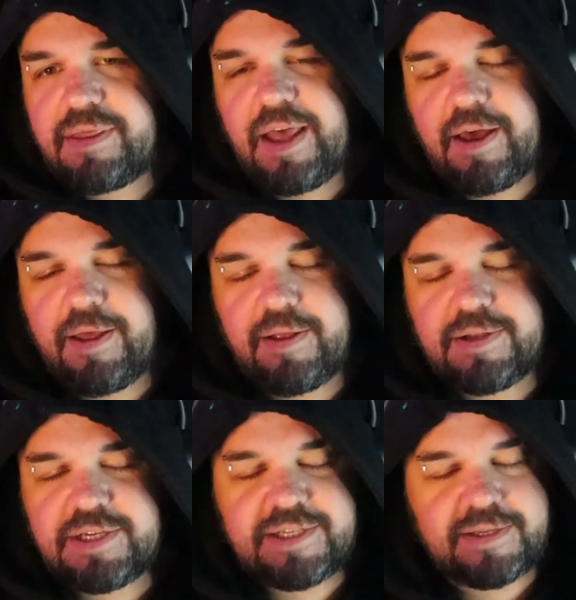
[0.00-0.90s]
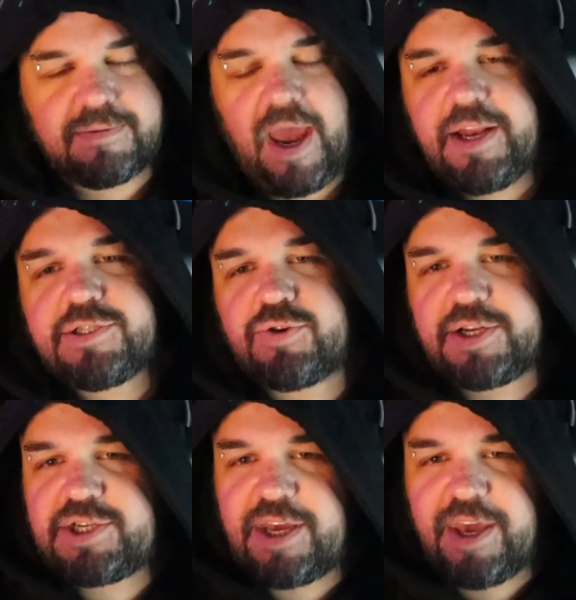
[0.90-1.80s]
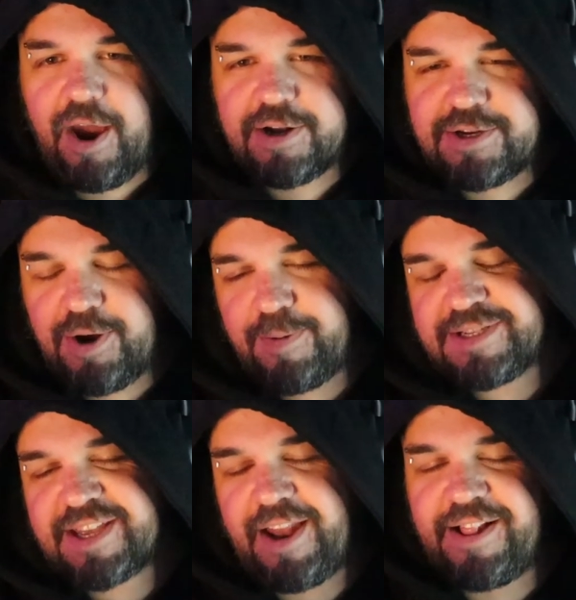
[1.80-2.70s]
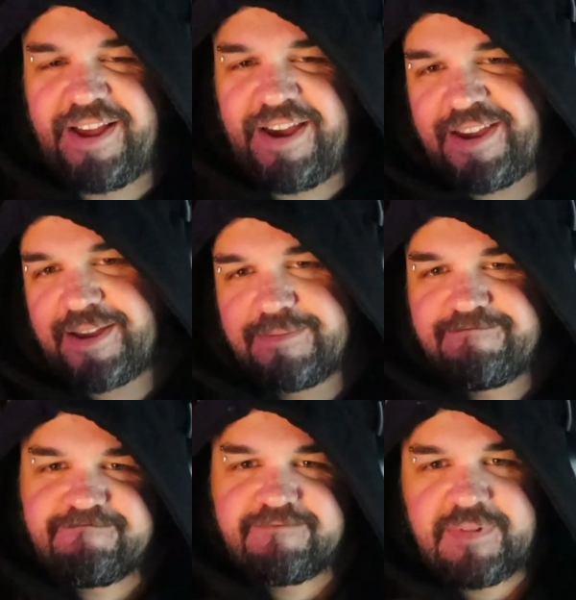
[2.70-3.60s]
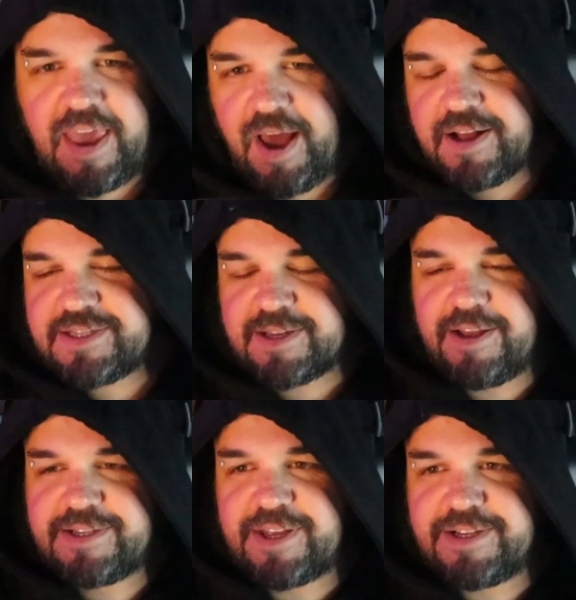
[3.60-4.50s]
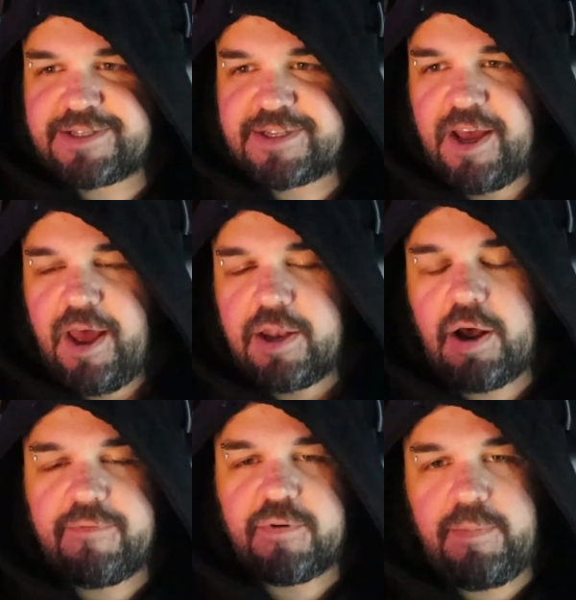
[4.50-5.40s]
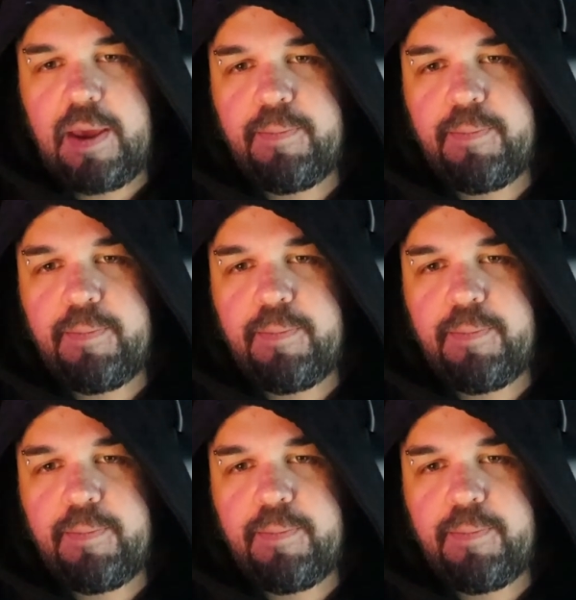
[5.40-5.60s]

that uh, just any stretchy character, I'm just kind of like, yeah, it's not it's, it's not for me.